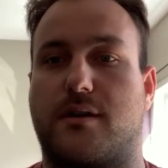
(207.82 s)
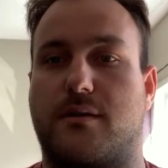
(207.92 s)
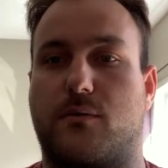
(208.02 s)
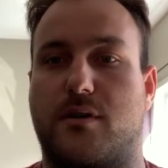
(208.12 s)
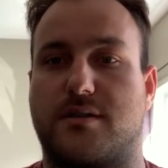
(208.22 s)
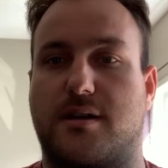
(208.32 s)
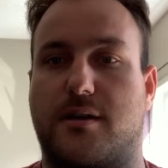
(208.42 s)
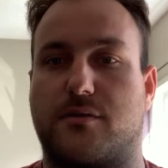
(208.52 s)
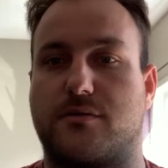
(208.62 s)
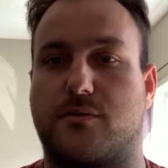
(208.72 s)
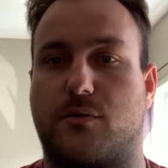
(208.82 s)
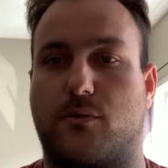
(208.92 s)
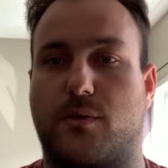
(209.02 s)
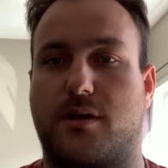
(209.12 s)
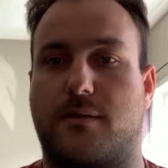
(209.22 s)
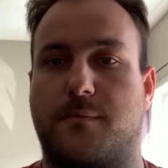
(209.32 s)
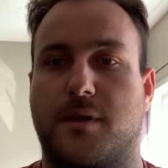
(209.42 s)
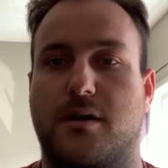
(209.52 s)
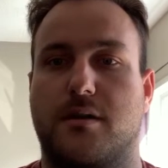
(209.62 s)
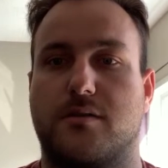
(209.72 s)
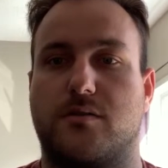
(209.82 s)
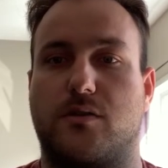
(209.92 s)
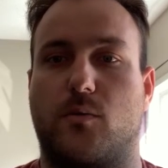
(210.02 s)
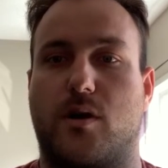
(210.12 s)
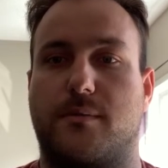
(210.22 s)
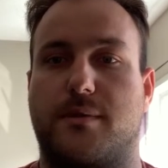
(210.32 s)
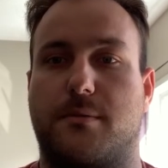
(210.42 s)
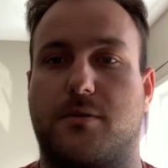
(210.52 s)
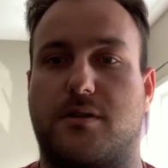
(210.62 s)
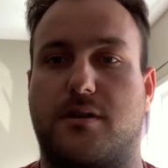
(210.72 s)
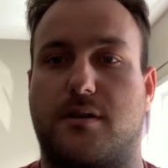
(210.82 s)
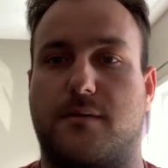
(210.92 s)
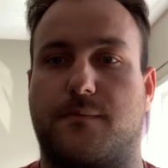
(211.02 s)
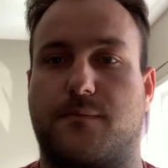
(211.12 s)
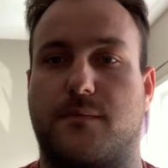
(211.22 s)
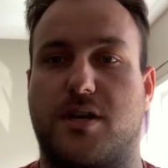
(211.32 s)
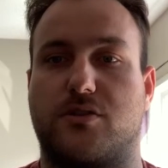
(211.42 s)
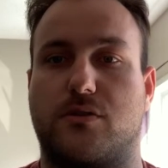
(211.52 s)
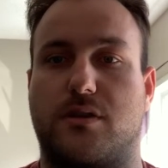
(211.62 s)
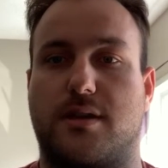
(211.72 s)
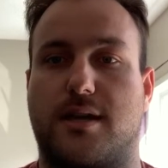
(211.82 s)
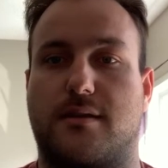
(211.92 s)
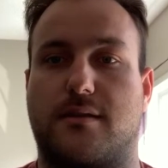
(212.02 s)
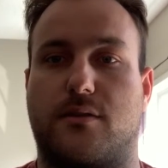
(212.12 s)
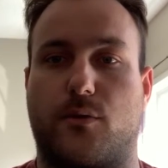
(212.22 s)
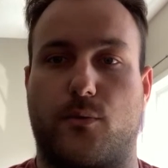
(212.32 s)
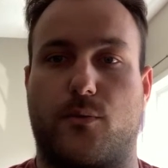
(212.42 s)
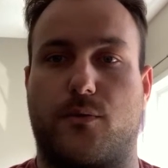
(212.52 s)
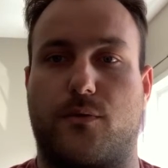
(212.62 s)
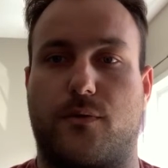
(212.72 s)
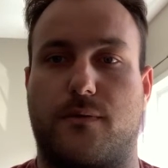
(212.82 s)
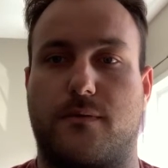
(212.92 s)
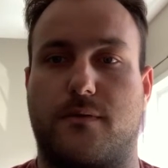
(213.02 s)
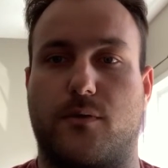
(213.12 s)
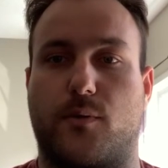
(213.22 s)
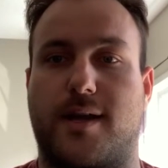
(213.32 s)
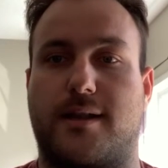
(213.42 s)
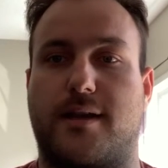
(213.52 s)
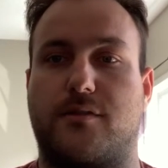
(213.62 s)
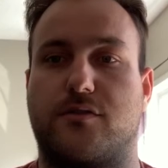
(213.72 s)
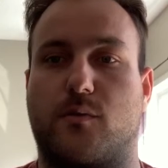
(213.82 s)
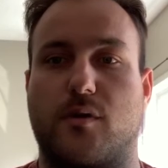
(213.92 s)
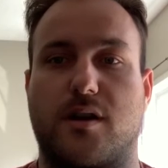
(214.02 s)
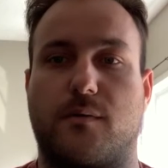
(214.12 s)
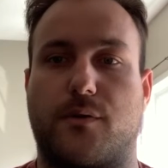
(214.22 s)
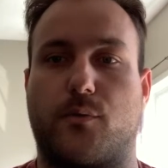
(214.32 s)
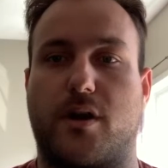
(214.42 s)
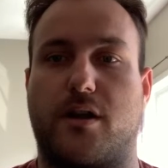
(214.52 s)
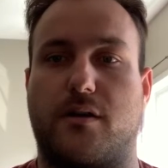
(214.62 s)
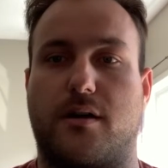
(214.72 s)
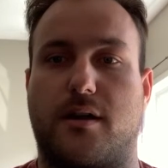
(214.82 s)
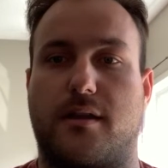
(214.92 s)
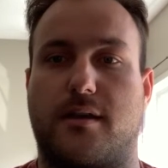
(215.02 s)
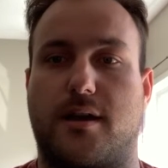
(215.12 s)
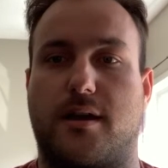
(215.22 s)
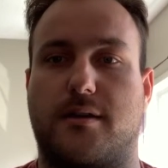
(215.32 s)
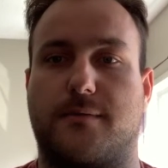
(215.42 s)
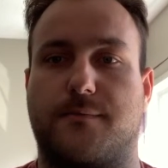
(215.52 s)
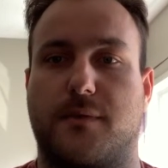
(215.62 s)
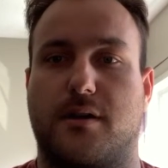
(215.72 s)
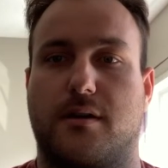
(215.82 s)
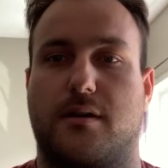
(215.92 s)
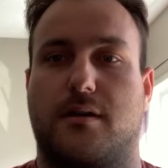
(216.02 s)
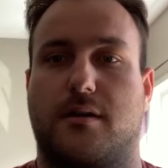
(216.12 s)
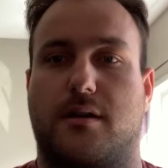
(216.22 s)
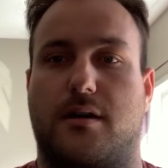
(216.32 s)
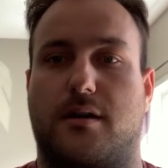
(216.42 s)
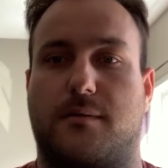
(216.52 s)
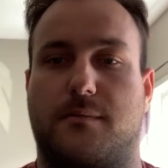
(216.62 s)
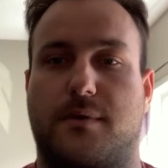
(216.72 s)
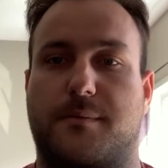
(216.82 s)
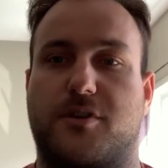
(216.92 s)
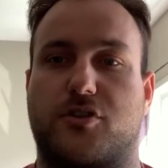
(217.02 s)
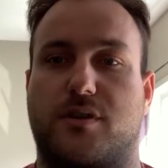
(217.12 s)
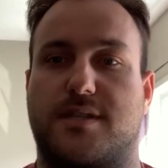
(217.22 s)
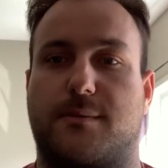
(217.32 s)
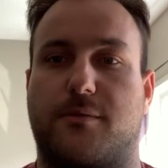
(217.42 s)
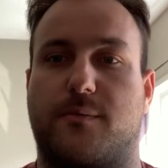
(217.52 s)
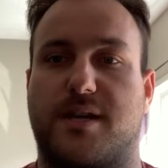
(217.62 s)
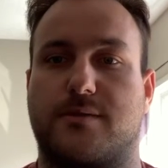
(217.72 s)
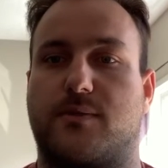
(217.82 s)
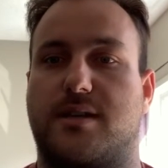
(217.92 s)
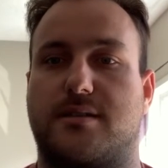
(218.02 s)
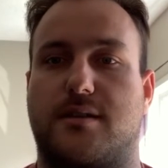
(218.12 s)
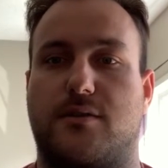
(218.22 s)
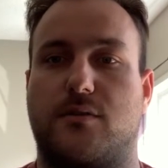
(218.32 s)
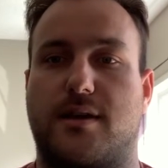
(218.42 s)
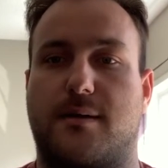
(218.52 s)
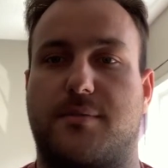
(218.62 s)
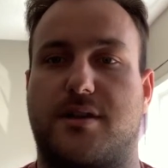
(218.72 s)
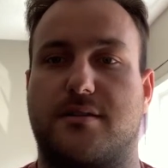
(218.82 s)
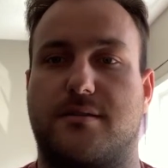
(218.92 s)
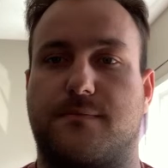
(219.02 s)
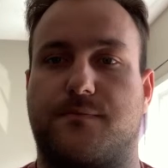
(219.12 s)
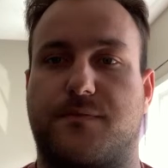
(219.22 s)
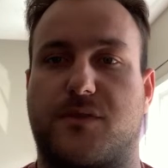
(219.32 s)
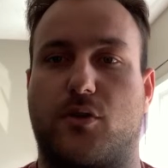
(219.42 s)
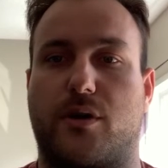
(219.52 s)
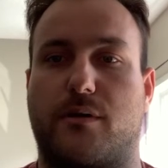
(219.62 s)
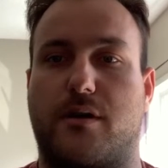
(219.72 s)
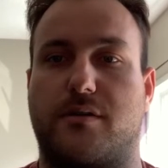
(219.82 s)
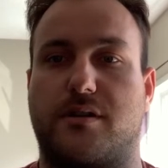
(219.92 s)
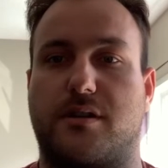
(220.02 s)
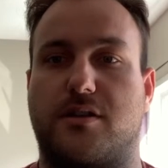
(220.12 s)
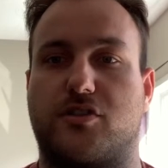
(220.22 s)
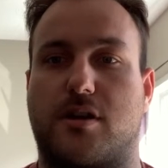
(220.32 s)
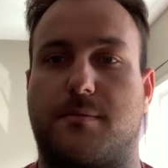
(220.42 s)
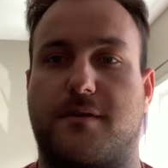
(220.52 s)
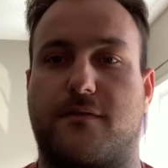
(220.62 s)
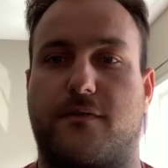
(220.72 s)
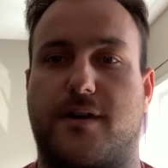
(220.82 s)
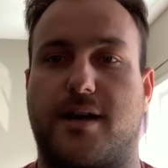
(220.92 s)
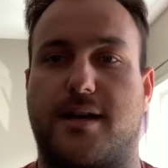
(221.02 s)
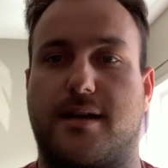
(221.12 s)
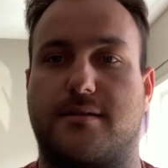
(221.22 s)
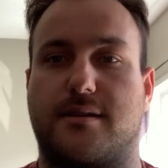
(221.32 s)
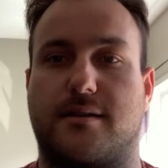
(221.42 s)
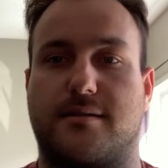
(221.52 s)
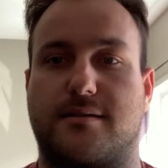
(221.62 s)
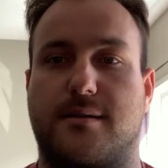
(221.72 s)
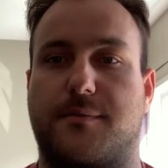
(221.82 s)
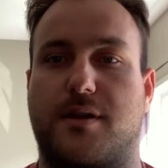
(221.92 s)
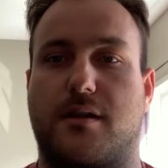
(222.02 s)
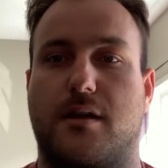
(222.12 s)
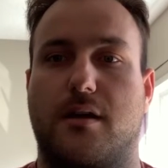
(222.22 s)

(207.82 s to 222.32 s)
whereas others will. So you want to be able to make sure you get the right lenders you're working with right out of the gate. And I'm going to show you some of the best ways to do that, because going around and shopping for financing is something